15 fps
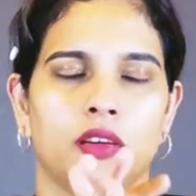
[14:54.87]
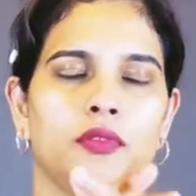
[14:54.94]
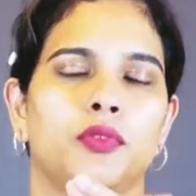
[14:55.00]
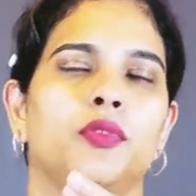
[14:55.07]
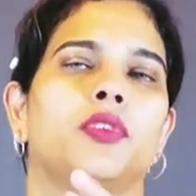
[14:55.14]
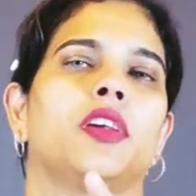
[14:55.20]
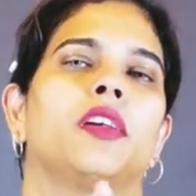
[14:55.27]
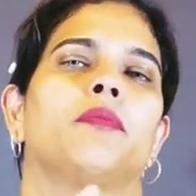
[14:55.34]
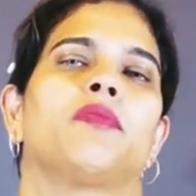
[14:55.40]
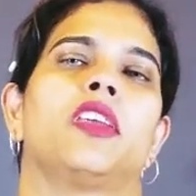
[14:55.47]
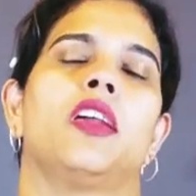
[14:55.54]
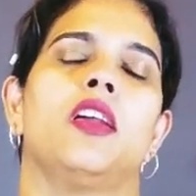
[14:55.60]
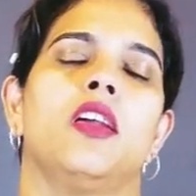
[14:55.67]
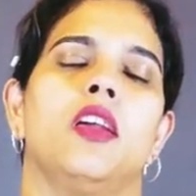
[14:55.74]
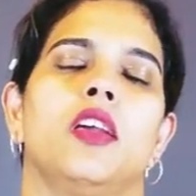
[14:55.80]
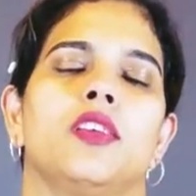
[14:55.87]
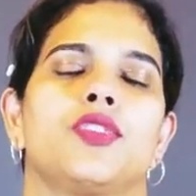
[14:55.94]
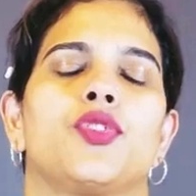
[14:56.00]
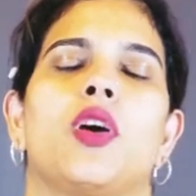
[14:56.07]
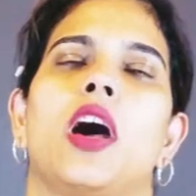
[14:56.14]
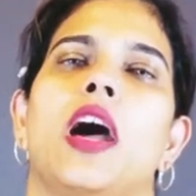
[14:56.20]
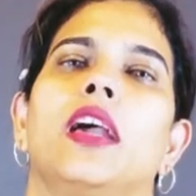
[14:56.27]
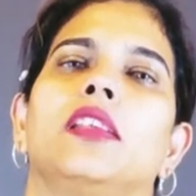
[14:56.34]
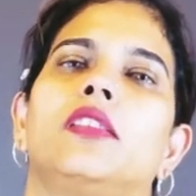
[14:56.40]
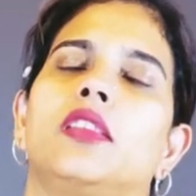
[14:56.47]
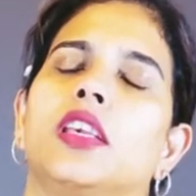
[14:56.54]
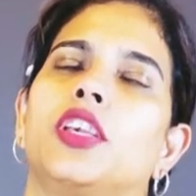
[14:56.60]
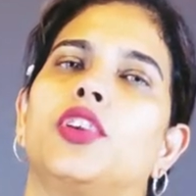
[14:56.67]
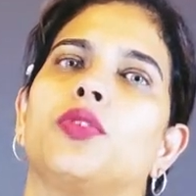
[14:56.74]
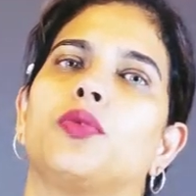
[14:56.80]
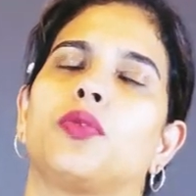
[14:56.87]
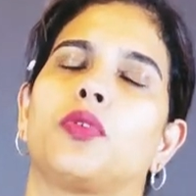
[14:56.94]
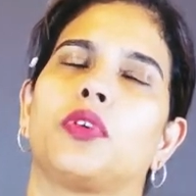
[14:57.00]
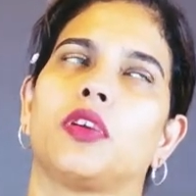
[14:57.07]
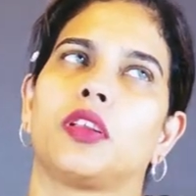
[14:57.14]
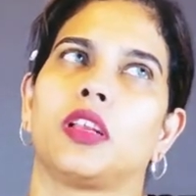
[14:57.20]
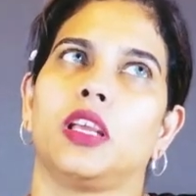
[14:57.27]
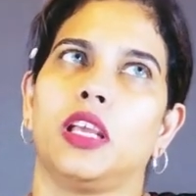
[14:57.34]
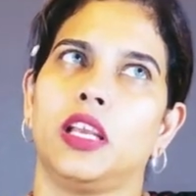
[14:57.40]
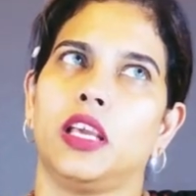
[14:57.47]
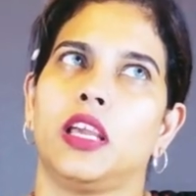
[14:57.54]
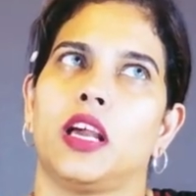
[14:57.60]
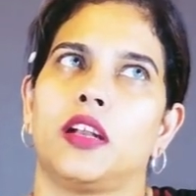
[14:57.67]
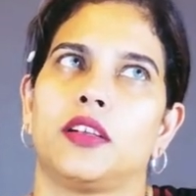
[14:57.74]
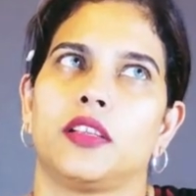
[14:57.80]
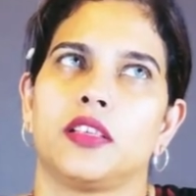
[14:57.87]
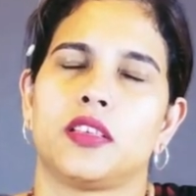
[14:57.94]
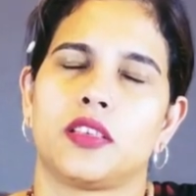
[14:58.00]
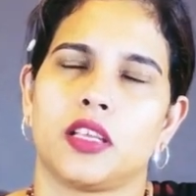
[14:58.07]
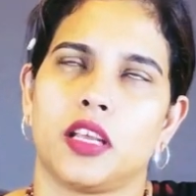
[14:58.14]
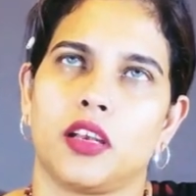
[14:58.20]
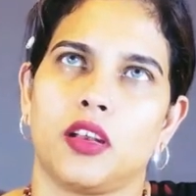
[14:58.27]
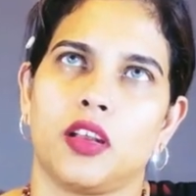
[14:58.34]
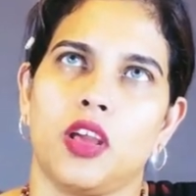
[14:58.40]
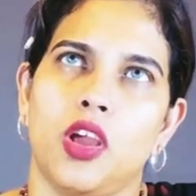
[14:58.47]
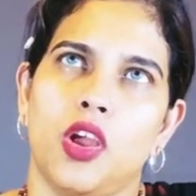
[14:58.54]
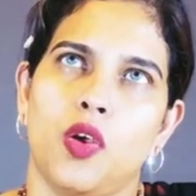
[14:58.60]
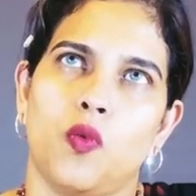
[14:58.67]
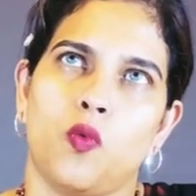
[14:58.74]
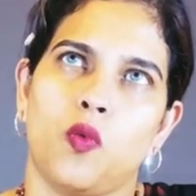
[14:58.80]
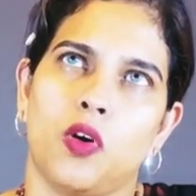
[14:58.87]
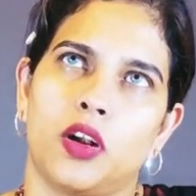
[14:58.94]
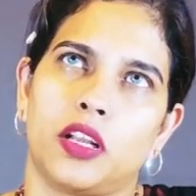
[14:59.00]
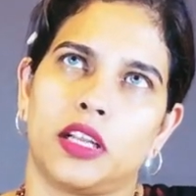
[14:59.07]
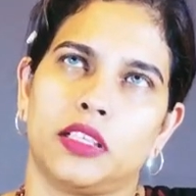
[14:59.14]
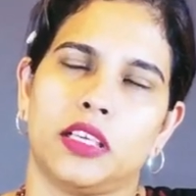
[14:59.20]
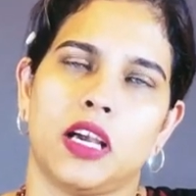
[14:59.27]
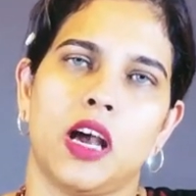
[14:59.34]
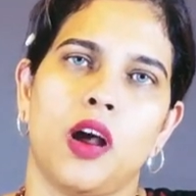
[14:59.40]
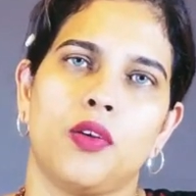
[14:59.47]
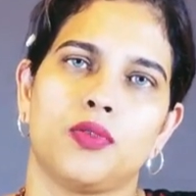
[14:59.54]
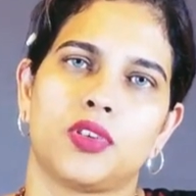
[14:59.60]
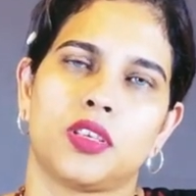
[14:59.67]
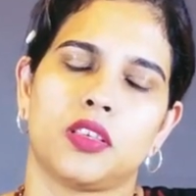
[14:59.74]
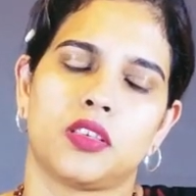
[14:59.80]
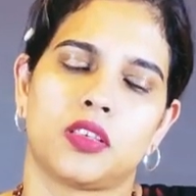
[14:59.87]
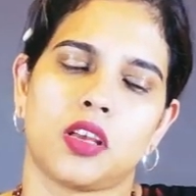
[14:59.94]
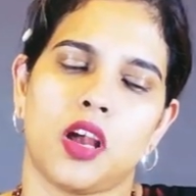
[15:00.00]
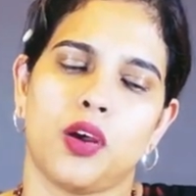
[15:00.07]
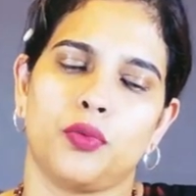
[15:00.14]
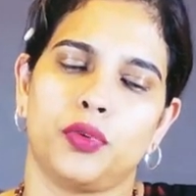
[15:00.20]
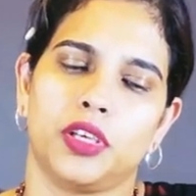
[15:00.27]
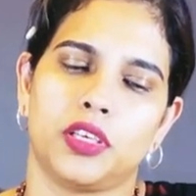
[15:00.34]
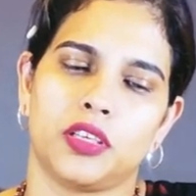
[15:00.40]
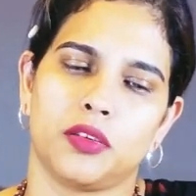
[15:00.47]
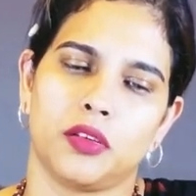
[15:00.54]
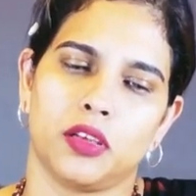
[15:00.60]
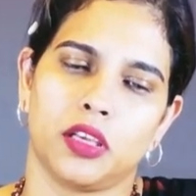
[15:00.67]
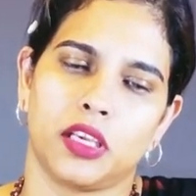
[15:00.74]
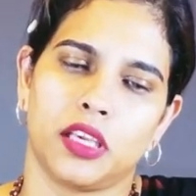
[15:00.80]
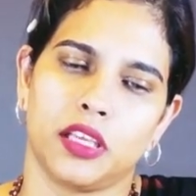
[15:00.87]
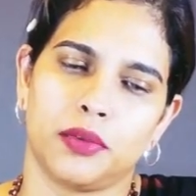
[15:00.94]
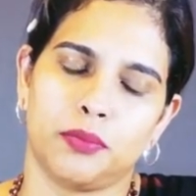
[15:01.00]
Okay, so I think you really understand what are the houses, how it get